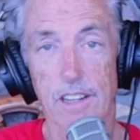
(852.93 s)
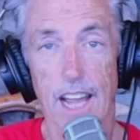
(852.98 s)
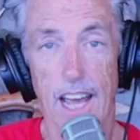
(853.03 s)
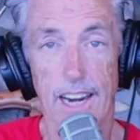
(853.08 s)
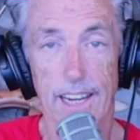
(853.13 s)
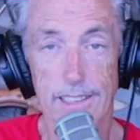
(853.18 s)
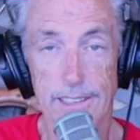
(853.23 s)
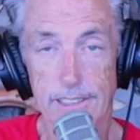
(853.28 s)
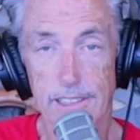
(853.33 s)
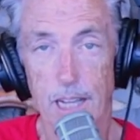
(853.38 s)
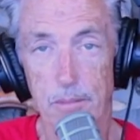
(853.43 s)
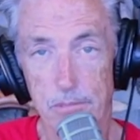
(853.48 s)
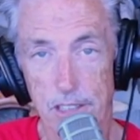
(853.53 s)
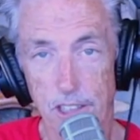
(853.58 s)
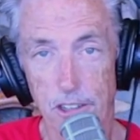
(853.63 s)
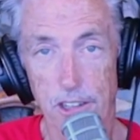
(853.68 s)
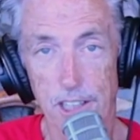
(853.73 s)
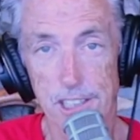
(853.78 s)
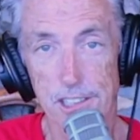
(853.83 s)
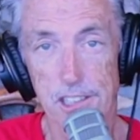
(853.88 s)
not
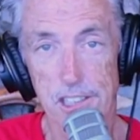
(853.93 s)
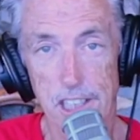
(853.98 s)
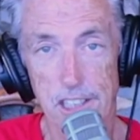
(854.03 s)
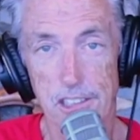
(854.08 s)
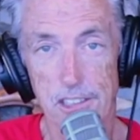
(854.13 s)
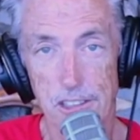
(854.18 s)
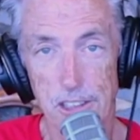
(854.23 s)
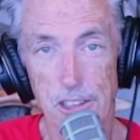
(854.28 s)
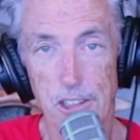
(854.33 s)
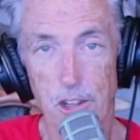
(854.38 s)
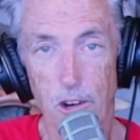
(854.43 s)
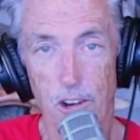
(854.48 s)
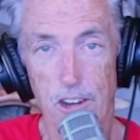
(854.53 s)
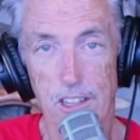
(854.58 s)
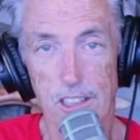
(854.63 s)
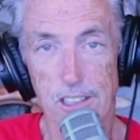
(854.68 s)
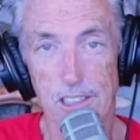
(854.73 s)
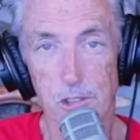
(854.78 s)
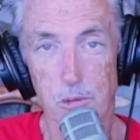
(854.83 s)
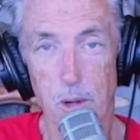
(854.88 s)
accepted or considered New
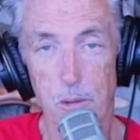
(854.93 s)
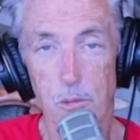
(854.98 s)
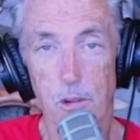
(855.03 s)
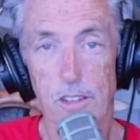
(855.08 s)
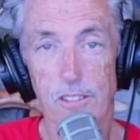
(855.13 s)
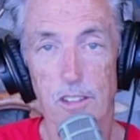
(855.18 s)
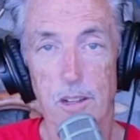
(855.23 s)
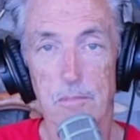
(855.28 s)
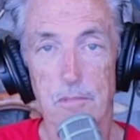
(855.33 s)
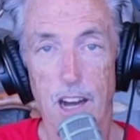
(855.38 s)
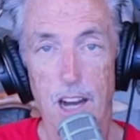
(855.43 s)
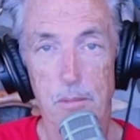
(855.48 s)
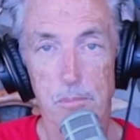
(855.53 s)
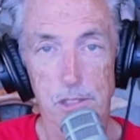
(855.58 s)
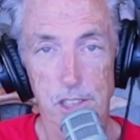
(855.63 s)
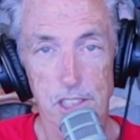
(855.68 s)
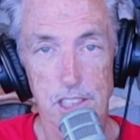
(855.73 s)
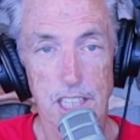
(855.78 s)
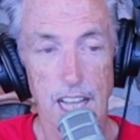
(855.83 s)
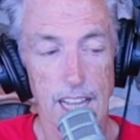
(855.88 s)
Yorkers when we're from
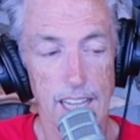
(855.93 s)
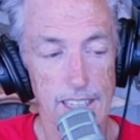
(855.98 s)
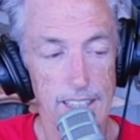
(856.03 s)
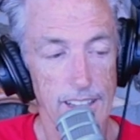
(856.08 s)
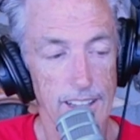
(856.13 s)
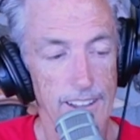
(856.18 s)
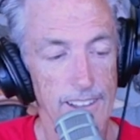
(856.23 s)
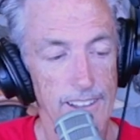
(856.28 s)
upstate.